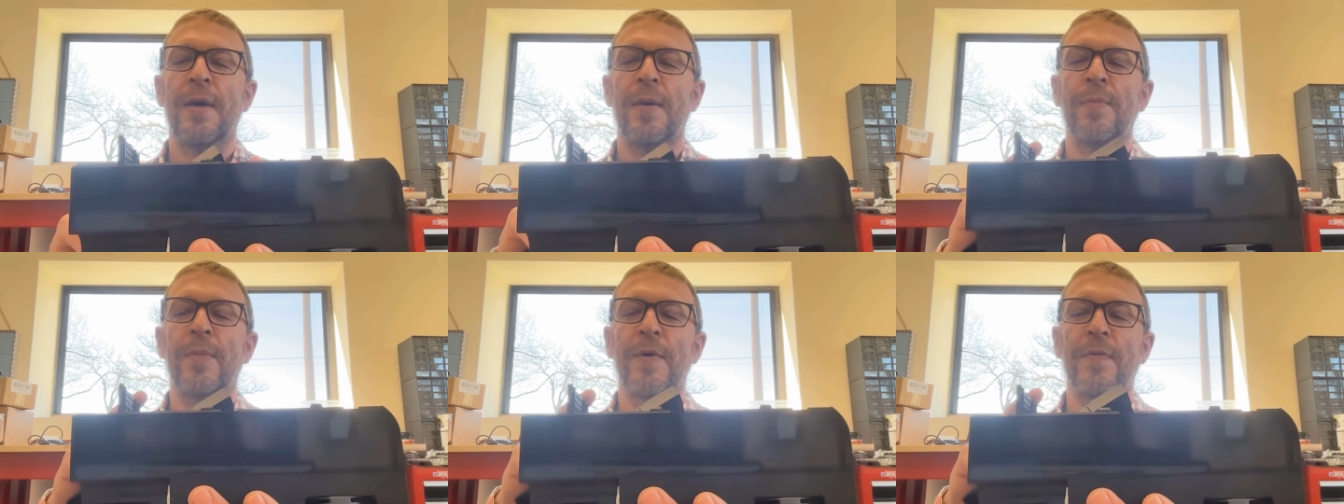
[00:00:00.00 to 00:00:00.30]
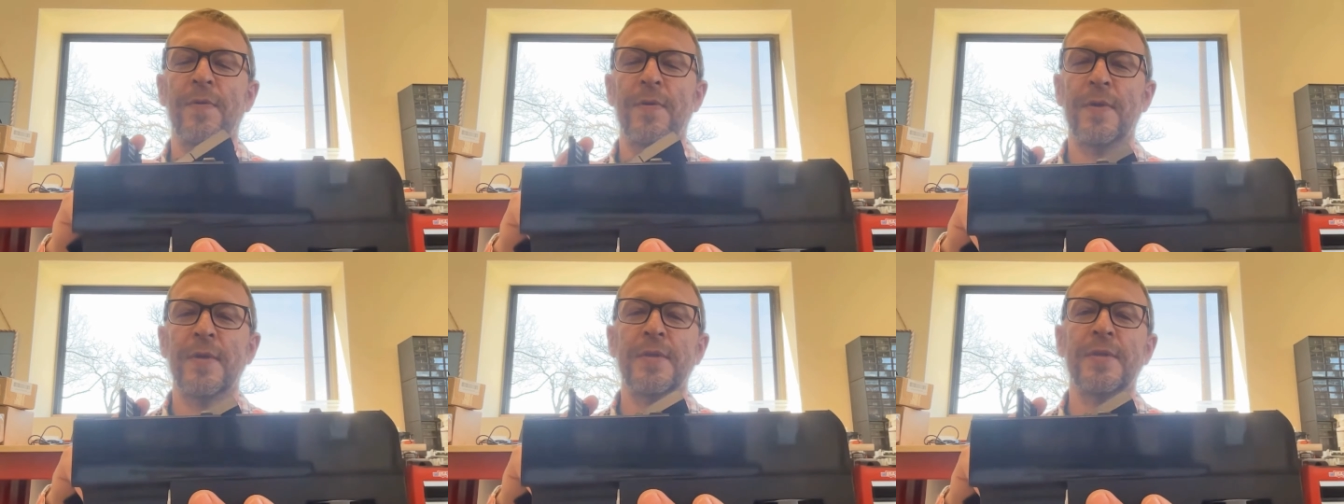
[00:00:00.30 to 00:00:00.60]
But
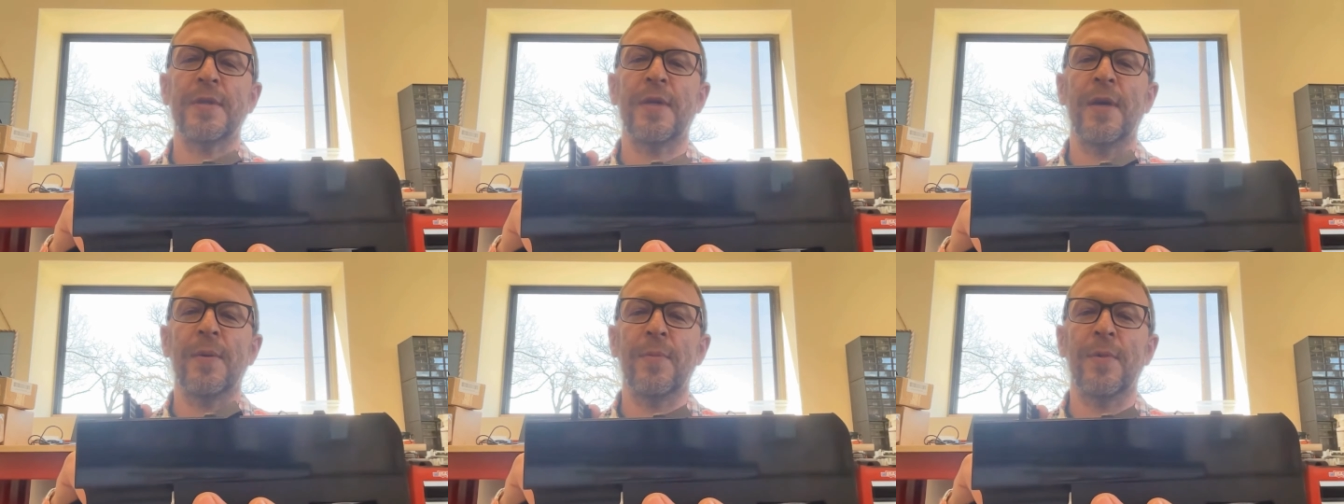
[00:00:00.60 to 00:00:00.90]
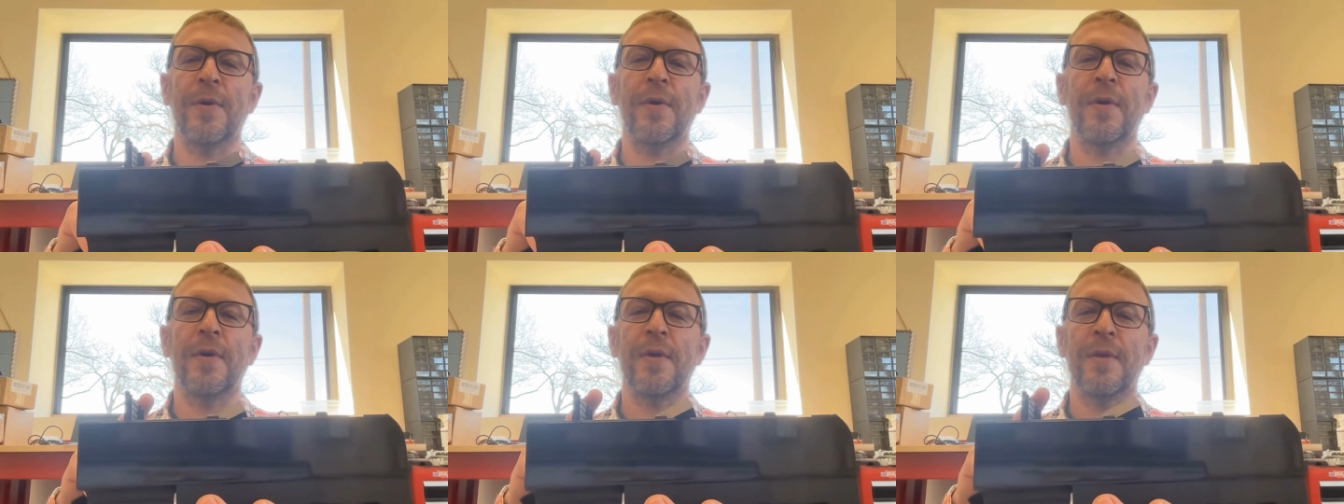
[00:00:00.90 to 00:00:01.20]
for the
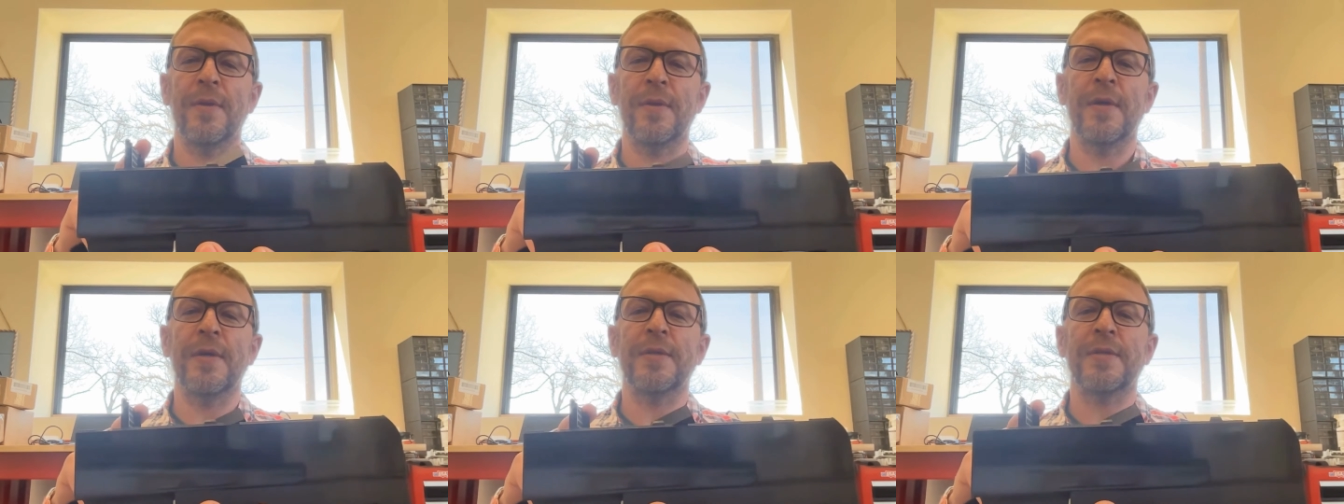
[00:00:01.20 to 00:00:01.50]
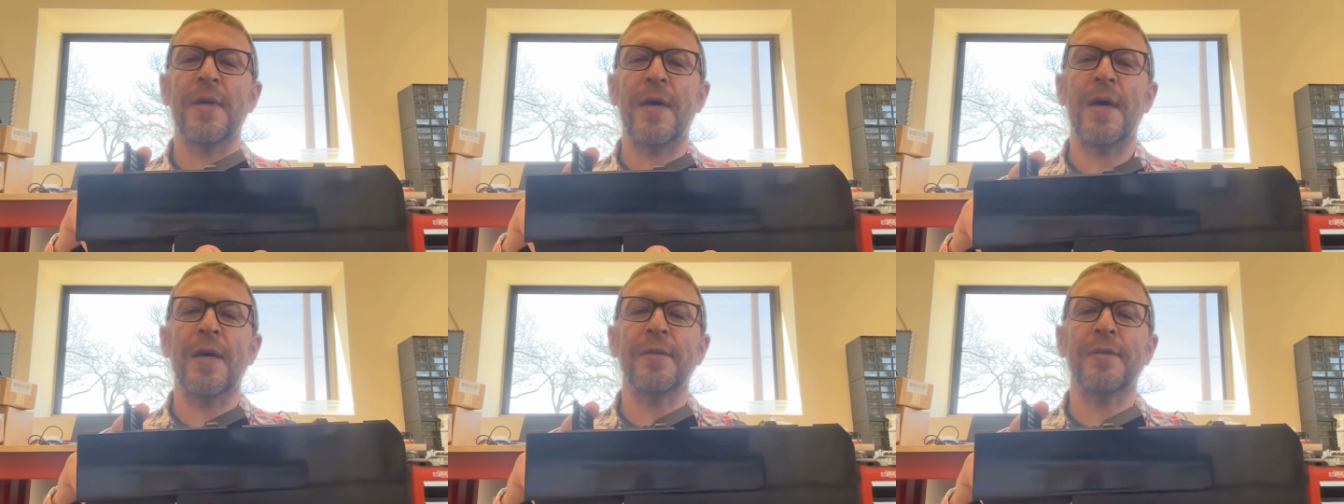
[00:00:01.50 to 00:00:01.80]
skimmer, this
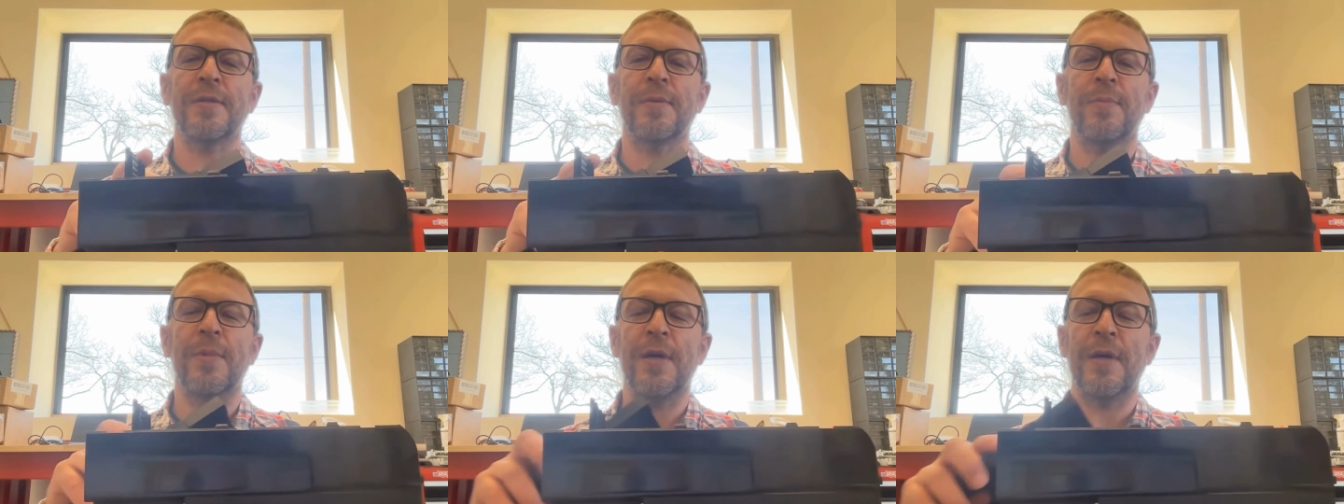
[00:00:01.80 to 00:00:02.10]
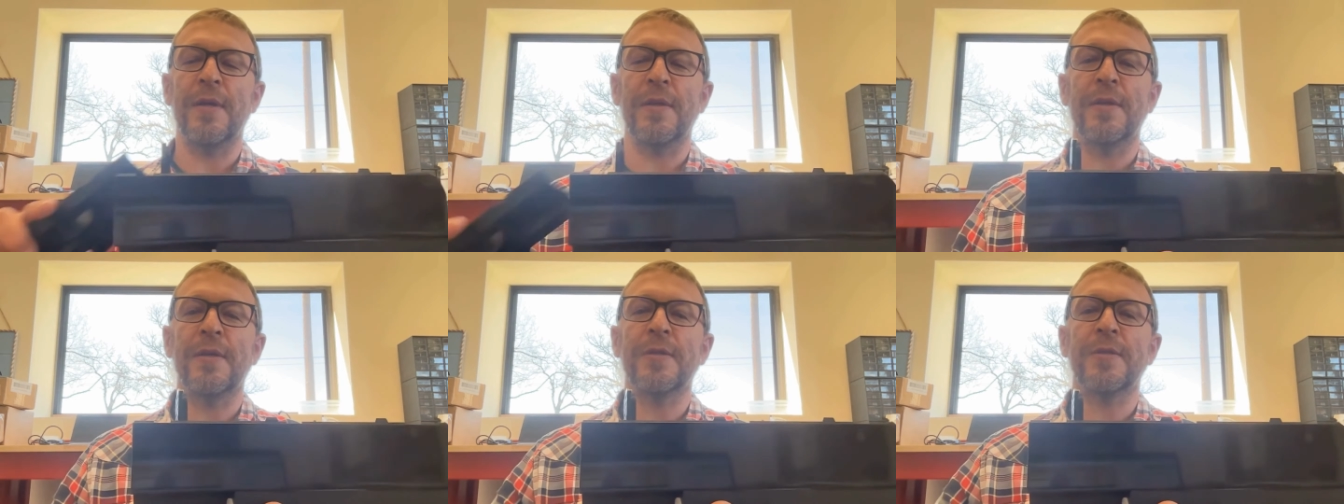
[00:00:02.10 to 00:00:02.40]
has to be
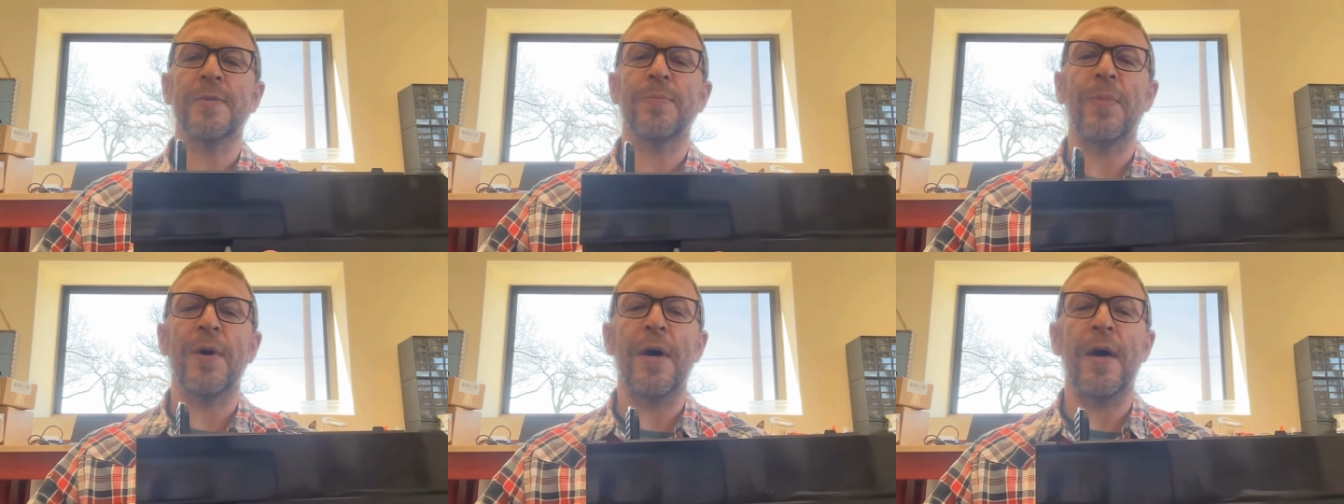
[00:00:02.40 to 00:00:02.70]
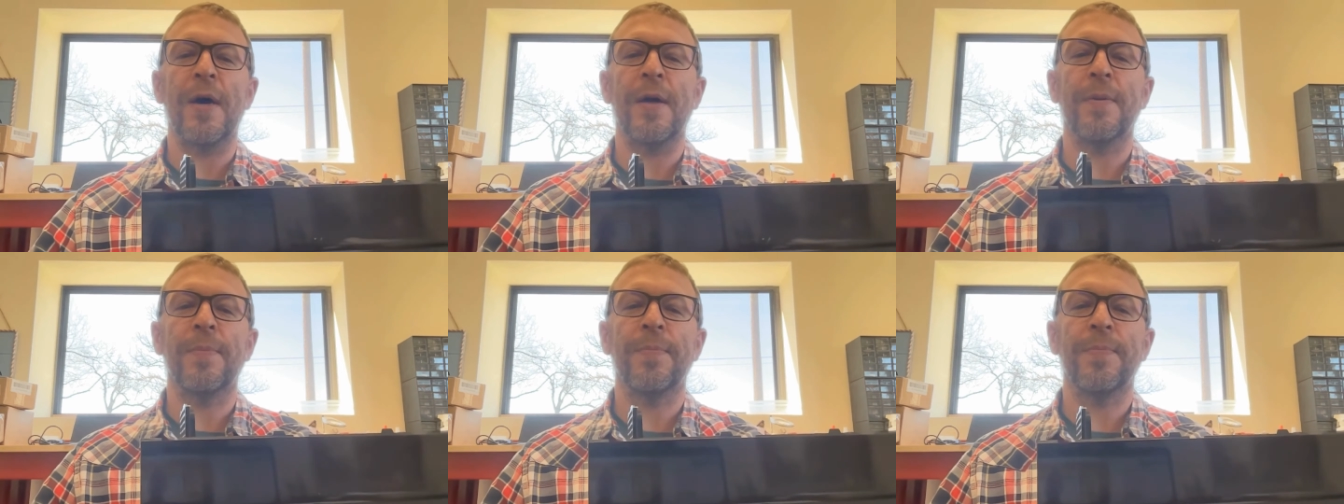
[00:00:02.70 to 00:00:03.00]
in this spot.